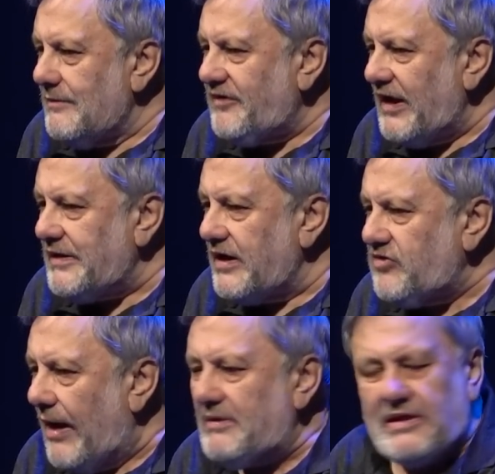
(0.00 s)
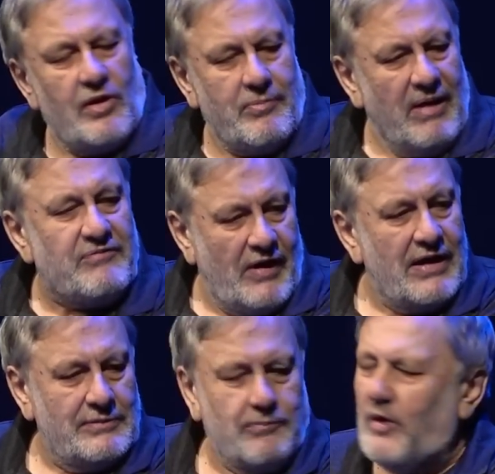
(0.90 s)
Frederick Jameson, my
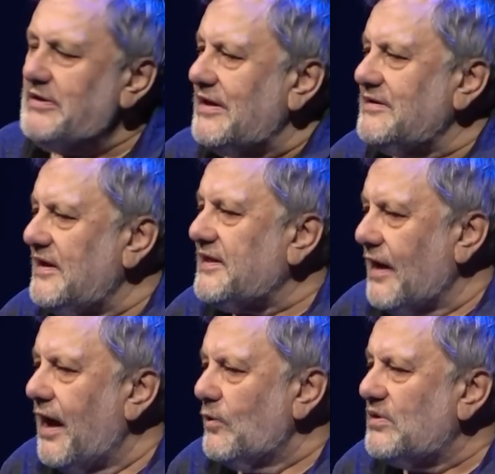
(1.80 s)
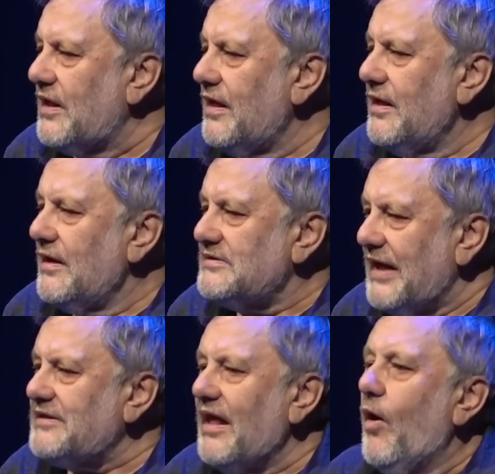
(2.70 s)
friend, pointed this out,
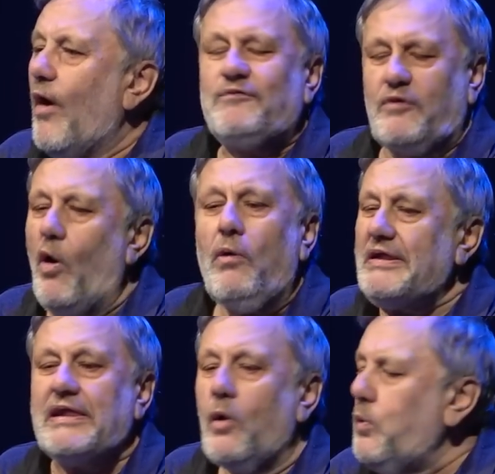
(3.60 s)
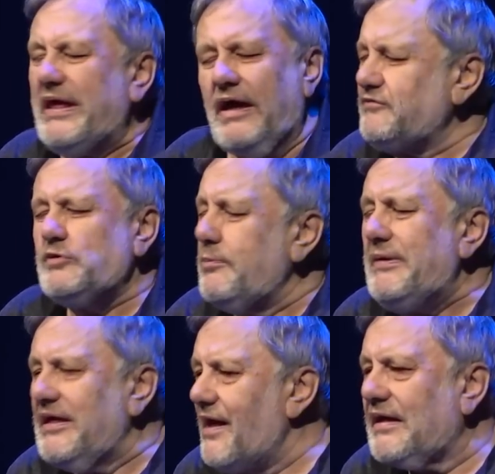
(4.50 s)
that of course we have to
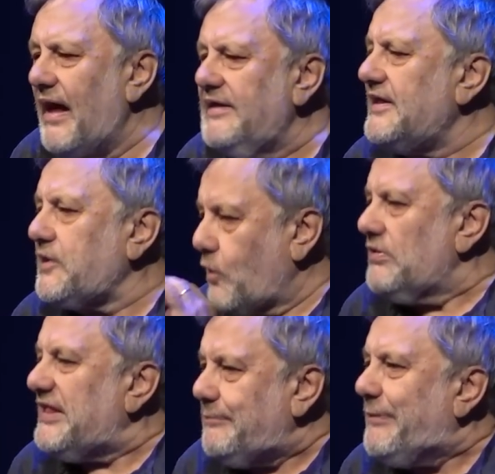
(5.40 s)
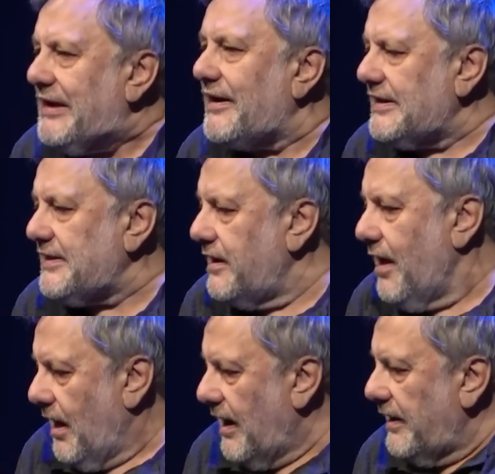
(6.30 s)
be against conspiracy.
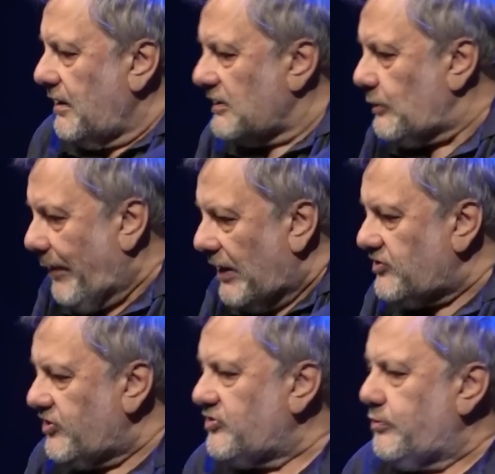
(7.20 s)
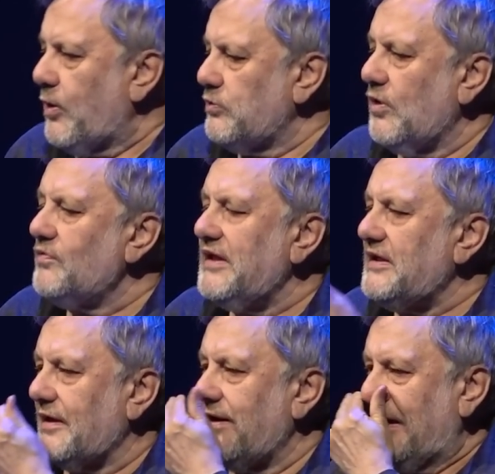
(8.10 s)
Alenka Zupančič wrote on
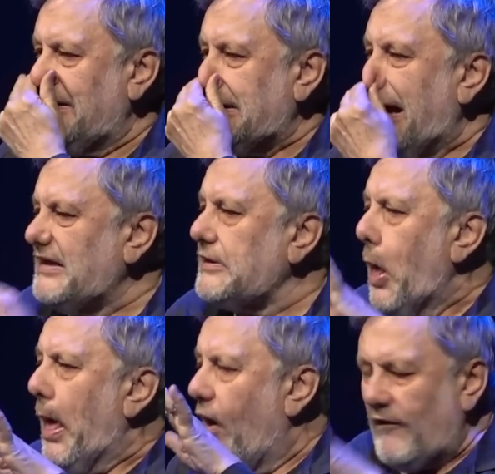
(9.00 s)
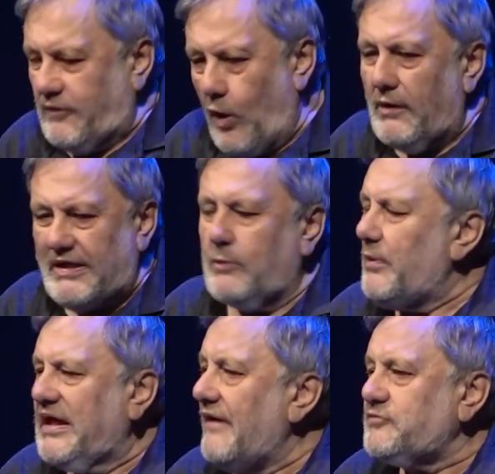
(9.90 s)
this a nice text. Of course
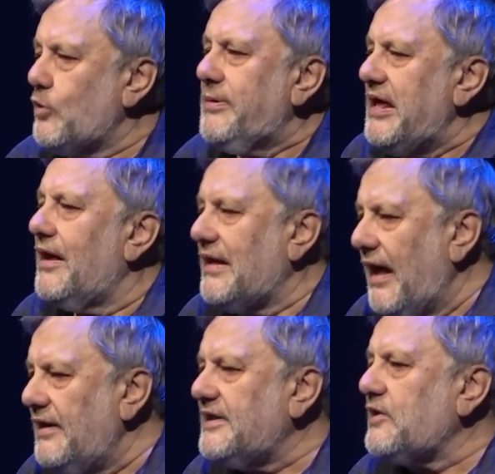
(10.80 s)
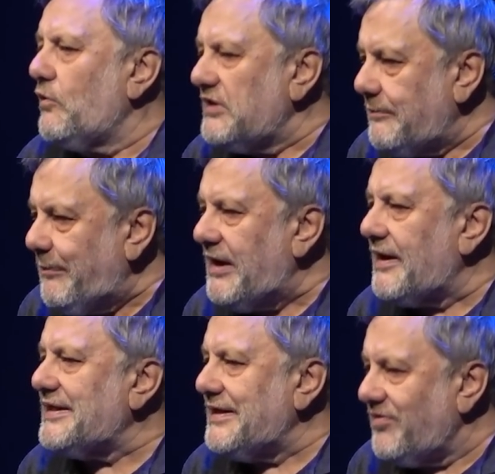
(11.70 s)
we have to be against
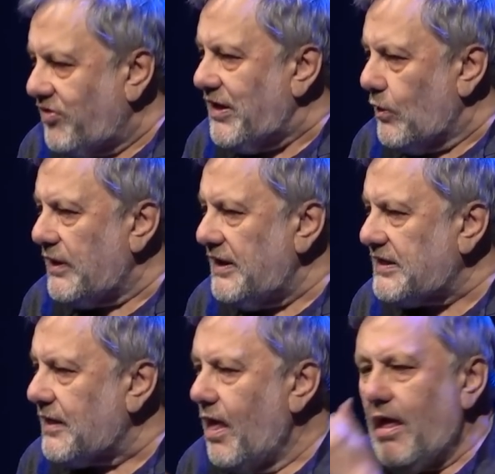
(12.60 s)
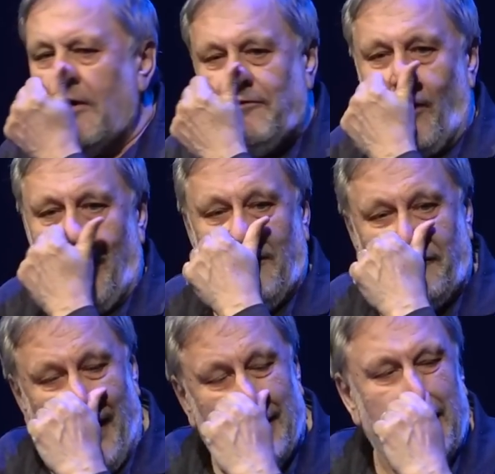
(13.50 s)
conspiracy theories for a
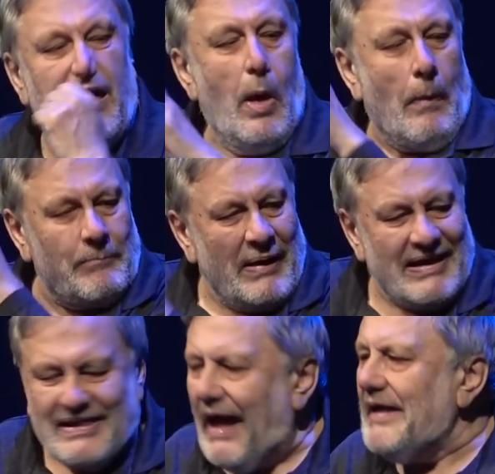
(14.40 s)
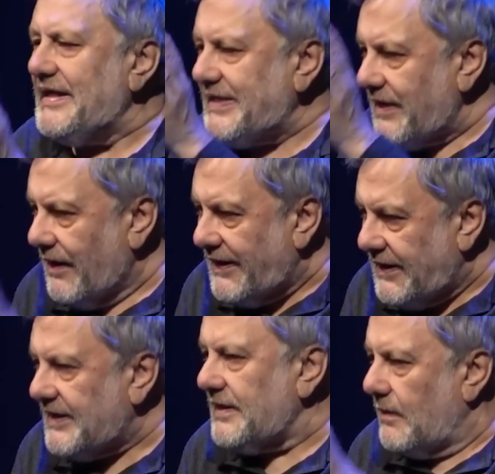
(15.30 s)
very precise
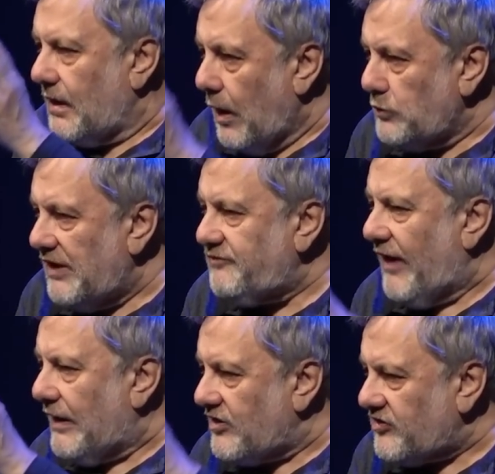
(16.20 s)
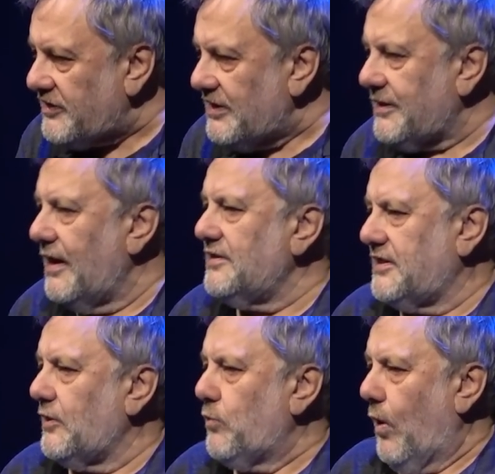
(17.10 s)
reason, how they function, and
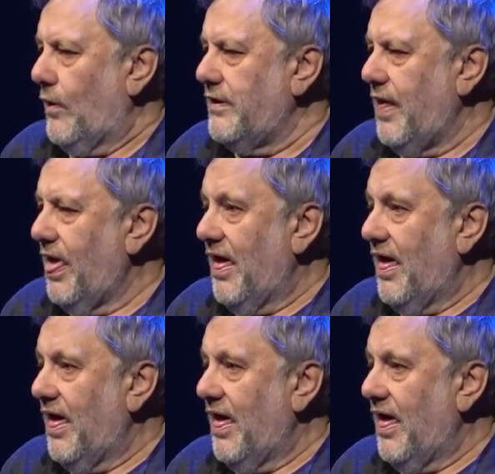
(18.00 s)
so on.